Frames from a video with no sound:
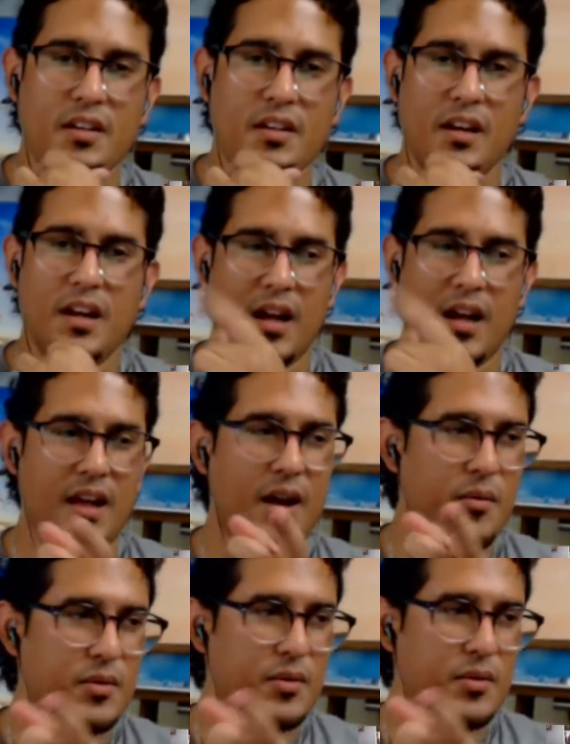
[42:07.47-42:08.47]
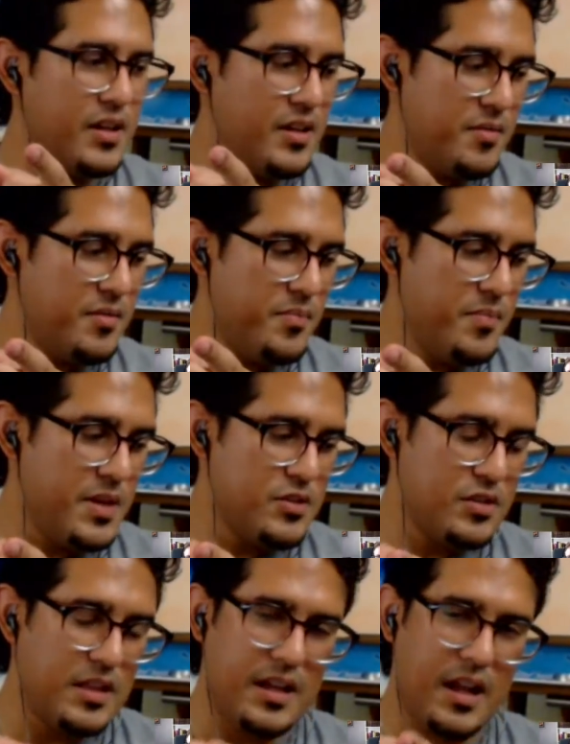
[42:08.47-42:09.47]
I was gonna
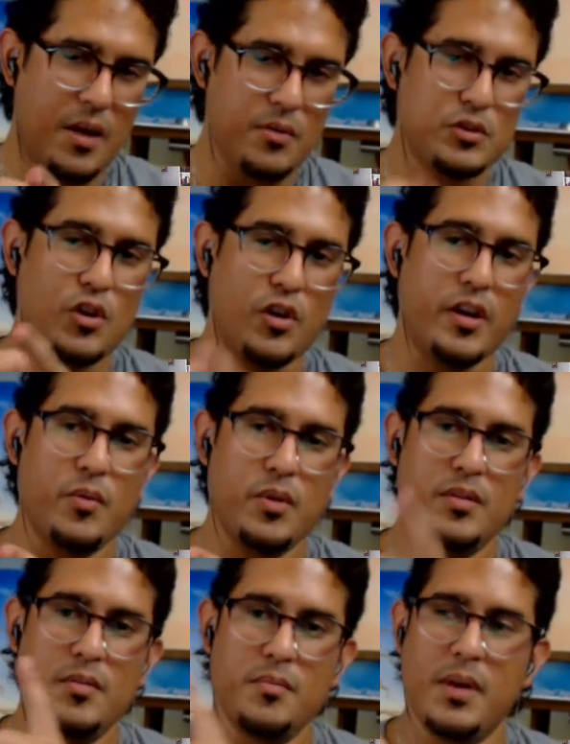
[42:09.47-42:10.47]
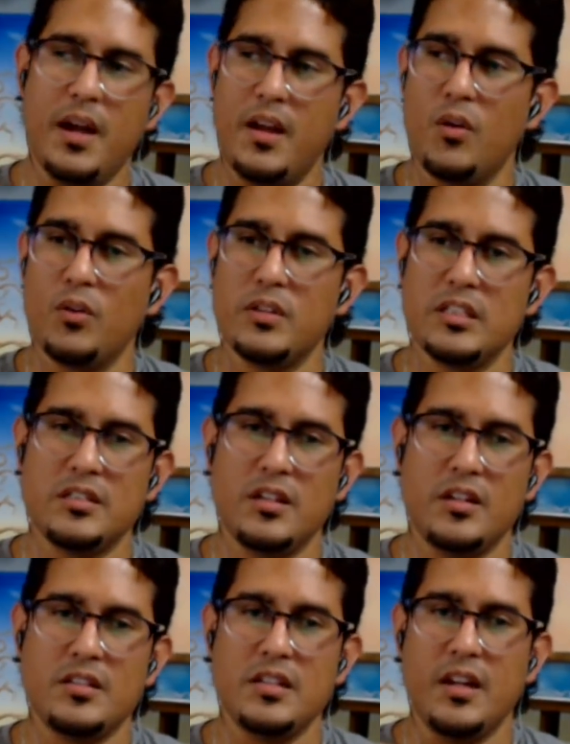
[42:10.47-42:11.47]
mention that I was talking with my oldest
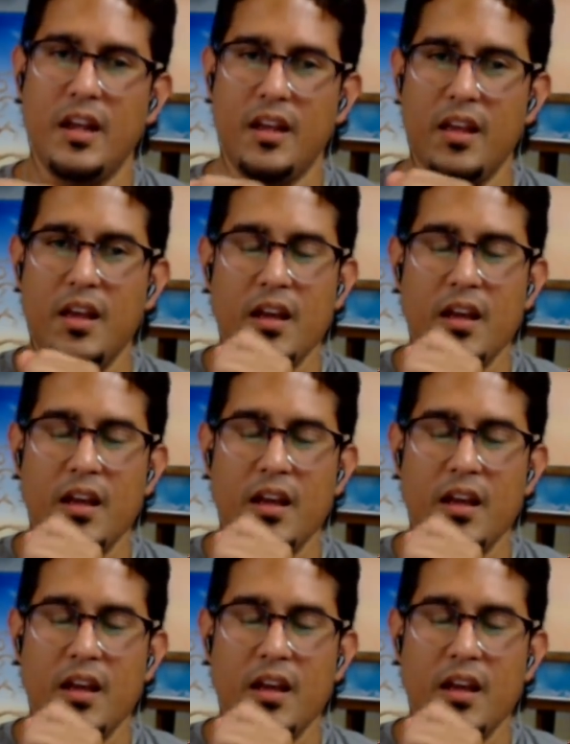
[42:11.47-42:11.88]
son today.